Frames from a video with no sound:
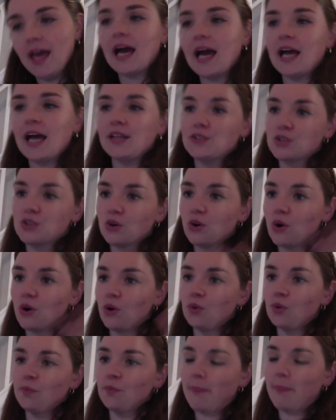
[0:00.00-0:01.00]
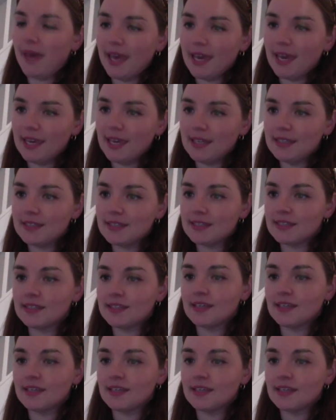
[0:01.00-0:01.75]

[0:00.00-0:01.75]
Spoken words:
at your own pace,